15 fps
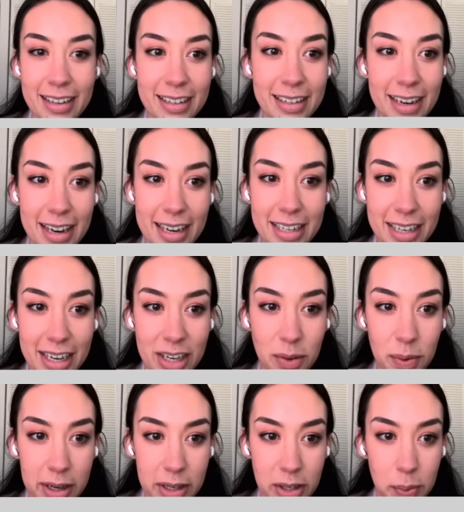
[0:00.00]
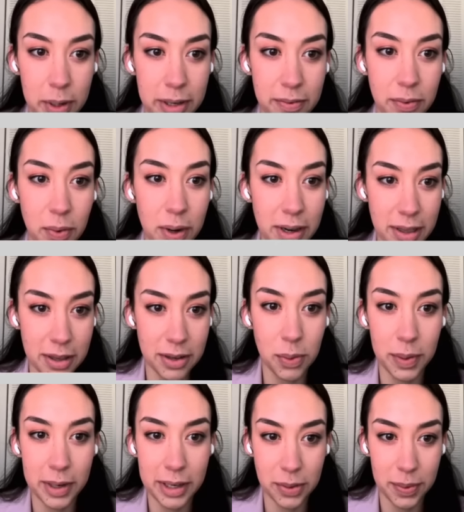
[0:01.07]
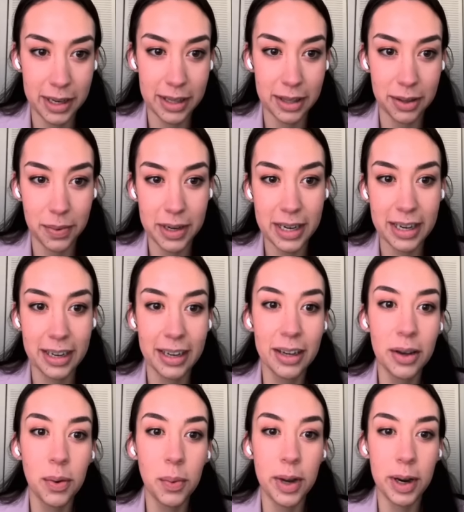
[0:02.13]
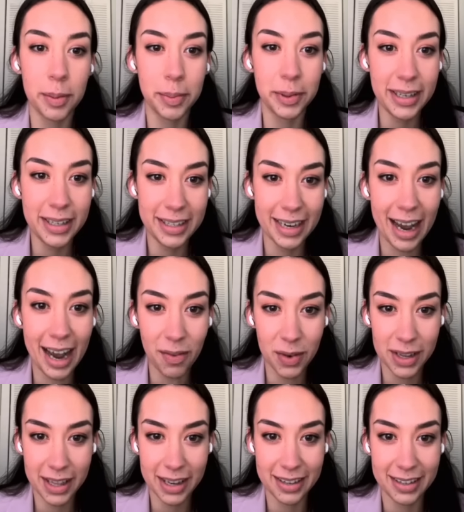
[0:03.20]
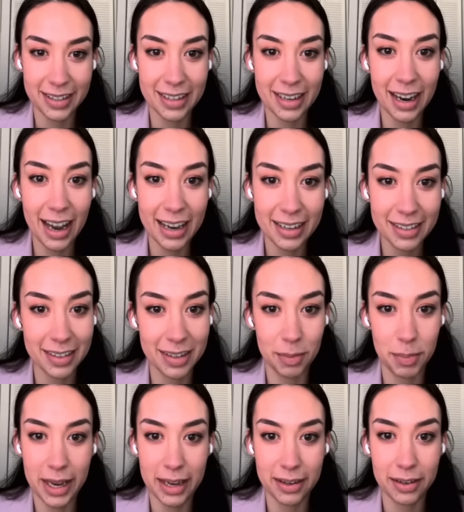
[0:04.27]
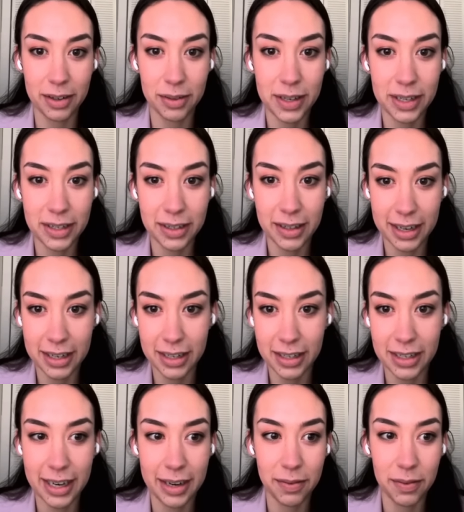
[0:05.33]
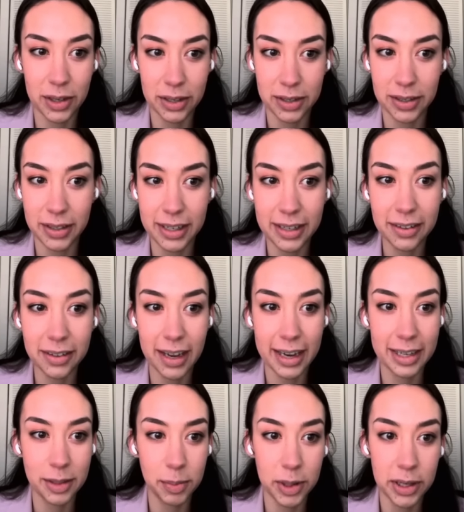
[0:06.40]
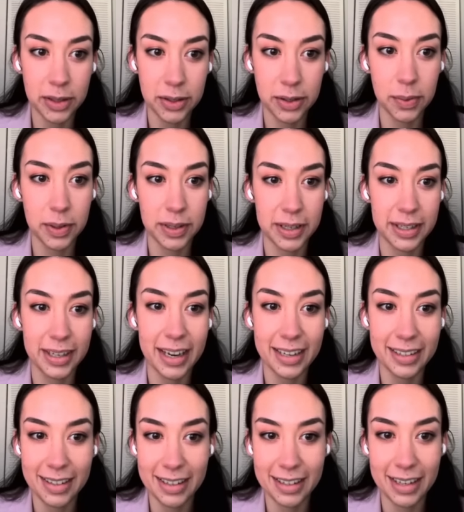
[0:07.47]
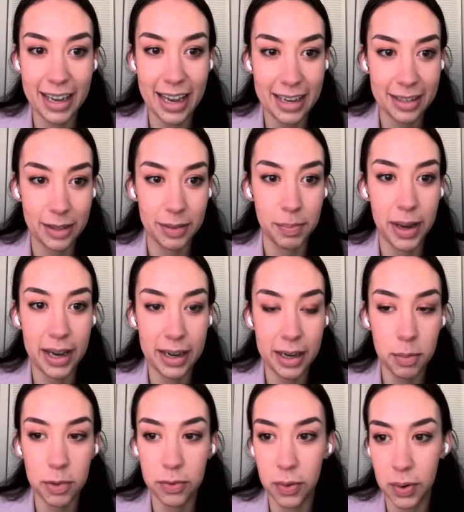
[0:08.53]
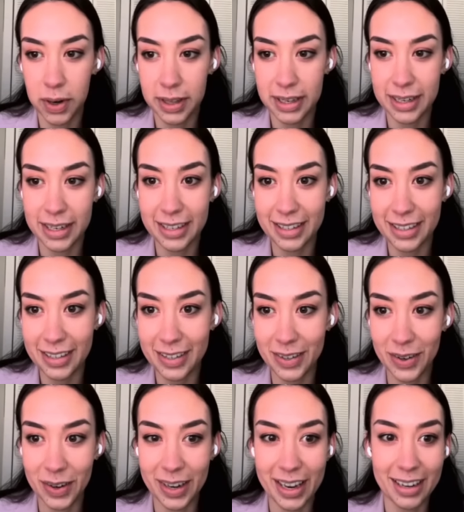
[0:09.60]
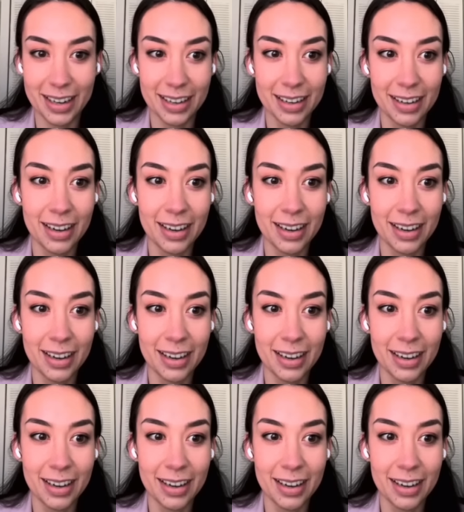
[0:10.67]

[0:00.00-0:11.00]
Today, January 24th, 2023, we are pleased to have with us an excellent panel of intellectually diverse legal experts who will discuss this case pending before the DC Circuit.